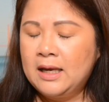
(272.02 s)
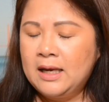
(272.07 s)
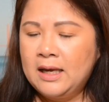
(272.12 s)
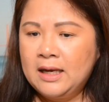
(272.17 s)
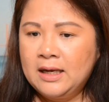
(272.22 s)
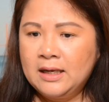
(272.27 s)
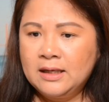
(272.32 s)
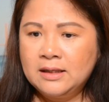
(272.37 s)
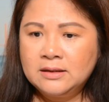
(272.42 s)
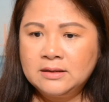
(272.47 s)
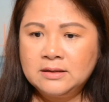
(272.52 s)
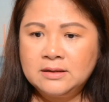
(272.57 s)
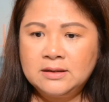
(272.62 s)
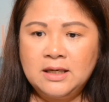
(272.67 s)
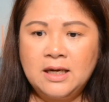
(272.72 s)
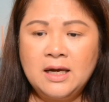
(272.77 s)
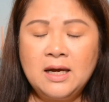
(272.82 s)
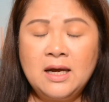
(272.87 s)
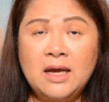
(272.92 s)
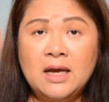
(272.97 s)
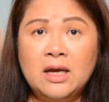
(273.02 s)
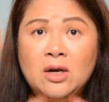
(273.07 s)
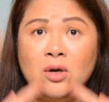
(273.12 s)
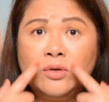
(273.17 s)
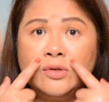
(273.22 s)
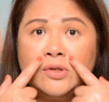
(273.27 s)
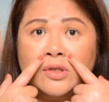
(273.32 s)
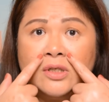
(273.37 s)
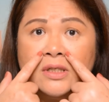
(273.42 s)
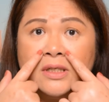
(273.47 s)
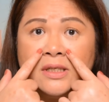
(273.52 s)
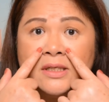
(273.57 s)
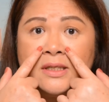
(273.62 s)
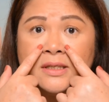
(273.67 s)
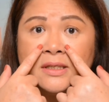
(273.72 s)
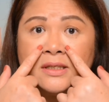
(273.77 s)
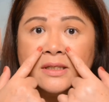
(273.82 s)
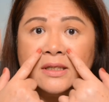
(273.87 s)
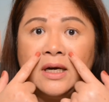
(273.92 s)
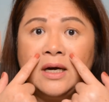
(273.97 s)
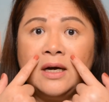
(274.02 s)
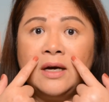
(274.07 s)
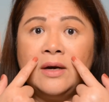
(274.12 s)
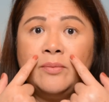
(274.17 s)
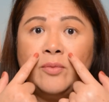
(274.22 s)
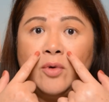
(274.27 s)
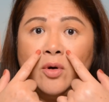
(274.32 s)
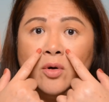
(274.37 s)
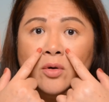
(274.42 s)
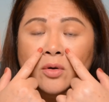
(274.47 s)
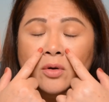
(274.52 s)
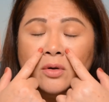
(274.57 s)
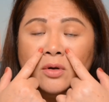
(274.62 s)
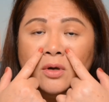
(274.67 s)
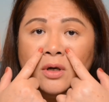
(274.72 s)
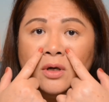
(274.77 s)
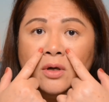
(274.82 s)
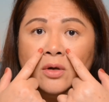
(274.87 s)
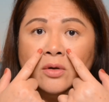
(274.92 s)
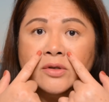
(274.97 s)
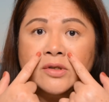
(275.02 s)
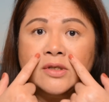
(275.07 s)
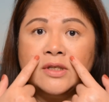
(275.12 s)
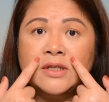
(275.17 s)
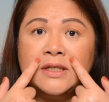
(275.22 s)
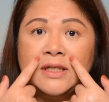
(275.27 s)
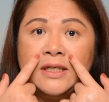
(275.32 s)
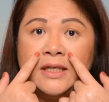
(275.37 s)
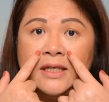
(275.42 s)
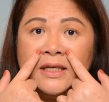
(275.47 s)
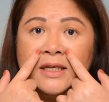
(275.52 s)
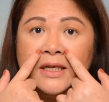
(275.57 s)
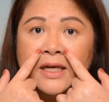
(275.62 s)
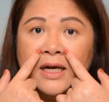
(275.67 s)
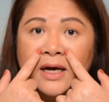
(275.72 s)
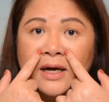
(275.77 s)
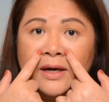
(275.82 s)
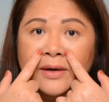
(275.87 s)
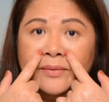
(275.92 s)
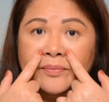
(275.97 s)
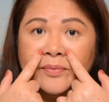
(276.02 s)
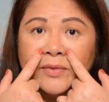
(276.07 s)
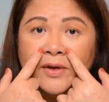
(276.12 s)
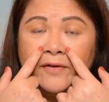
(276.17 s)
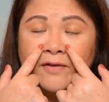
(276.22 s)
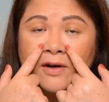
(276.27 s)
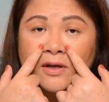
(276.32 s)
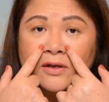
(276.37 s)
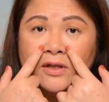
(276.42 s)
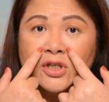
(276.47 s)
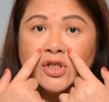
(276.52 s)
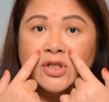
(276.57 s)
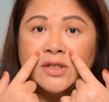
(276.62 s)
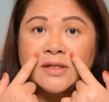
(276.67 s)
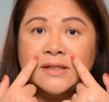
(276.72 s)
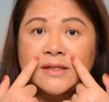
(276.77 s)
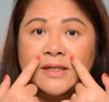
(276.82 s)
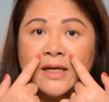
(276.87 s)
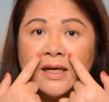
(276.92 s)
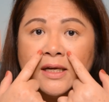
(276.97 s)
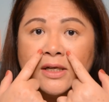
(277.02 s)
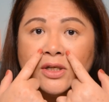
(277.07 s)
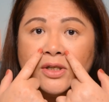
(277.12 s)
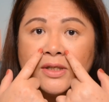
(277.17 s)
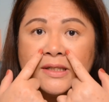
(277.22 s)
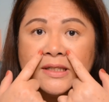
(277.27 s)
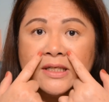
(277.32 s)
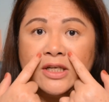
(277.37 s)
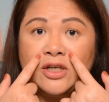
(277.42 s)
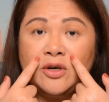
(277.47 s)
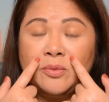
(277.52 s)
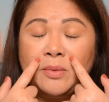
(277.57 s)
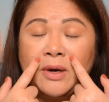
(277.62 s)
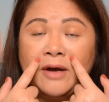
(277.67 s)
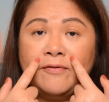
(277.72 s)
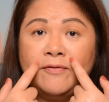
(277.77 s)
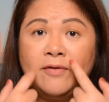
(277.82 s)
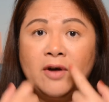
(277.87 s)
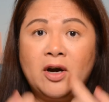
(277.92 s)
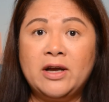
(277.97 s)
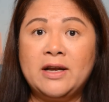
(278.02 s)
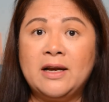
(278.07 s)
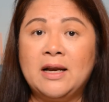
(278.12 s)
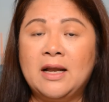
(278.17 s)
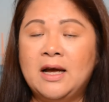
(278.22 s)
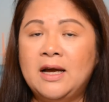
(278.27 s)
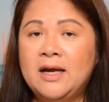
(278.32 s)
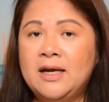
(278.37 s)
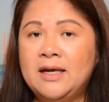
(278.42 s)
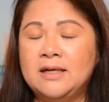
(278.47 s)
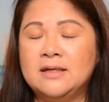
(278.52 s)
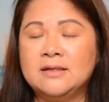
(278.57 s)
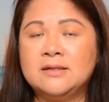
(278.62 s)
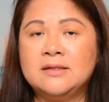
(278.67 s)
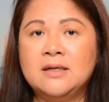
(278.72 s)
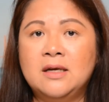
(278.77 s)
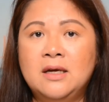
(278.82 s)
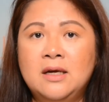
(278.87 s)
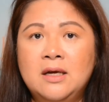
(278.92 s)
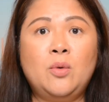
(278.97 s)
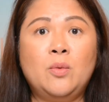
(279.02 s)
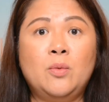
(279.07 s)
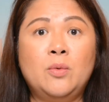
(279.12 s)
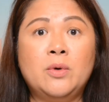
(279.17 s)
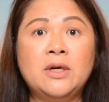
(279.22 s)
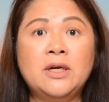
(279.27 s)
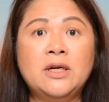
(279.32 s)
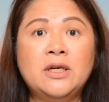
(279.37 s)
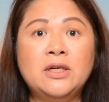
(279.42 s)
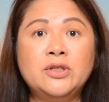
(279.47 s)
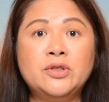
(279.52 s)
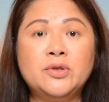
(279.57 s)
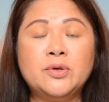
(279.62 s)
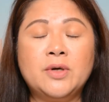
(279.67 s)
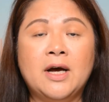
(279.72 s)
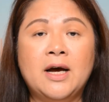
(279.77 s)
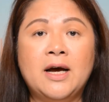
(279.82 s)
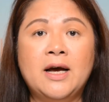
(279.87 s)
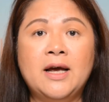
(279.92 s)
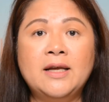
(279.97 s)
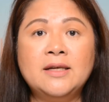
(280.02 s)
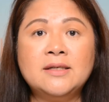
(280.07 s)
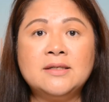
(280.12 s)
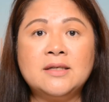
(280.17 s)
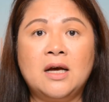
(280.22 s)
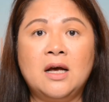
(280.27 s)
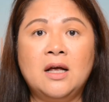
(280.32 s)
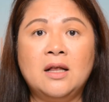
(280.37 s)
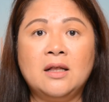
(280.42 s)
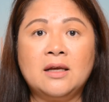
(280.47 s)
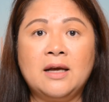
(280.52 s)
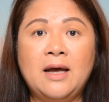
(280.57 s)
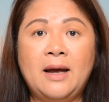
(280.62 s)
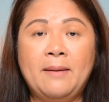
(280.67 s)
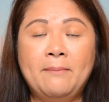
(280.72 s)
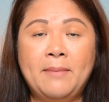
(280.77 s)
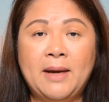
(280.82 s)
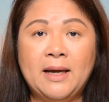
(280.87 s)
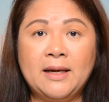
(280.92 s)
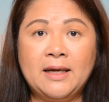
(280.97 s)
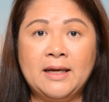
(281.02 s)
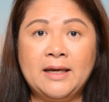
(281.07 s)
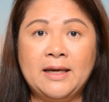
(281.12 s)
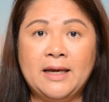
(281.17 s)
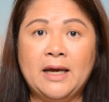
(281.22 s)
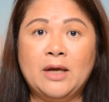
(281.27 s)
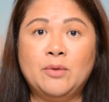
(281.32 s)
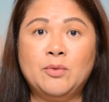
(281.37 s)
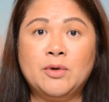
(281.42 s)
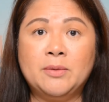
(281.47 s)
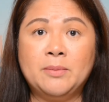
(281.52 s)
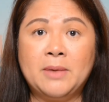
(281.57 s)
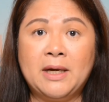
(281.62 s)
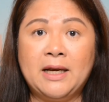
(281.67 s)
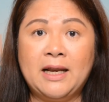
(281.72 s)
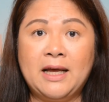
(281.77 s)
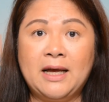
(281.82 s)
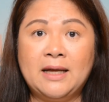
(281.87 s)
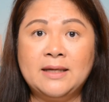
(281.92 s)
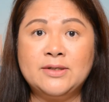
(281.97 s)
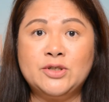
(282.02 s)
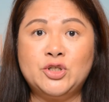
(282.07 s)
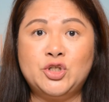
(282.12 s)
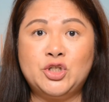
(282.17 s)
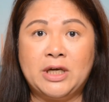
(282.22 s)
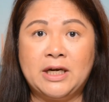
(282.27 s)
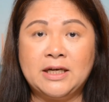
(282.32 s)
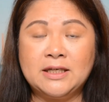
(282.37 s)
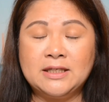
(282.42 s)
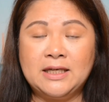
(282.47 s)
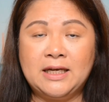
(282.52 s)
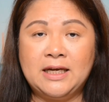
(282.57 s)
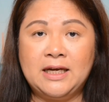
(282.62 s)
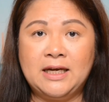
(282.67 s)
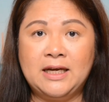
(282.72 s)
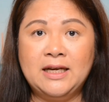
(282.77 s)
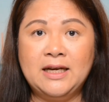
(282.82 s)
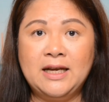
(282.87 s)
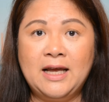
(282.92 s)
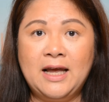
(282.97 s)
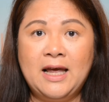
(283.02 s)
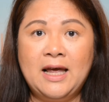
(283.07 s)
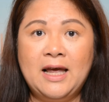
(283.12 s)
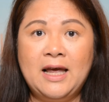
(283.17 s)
And yeah, and also just um, and also the um, the foundation started to sit on my fine lines. What I'm gonna do, guys, I'll come back again with my last check in